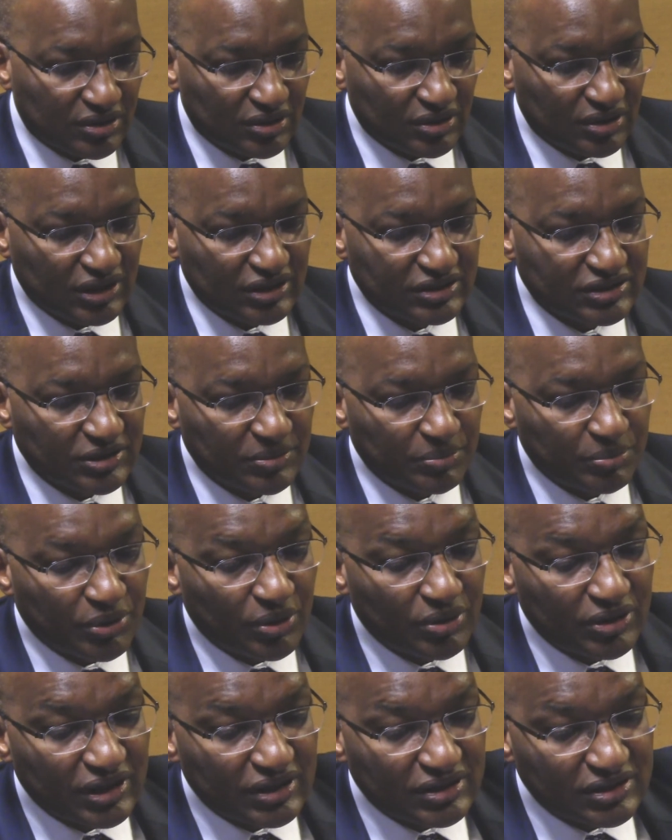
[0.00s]
let's say
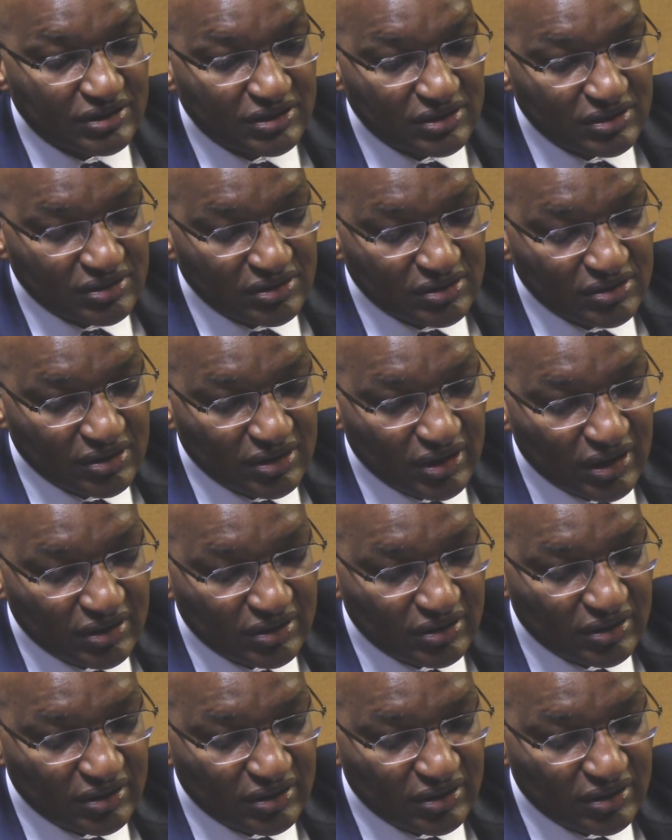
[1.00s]
products that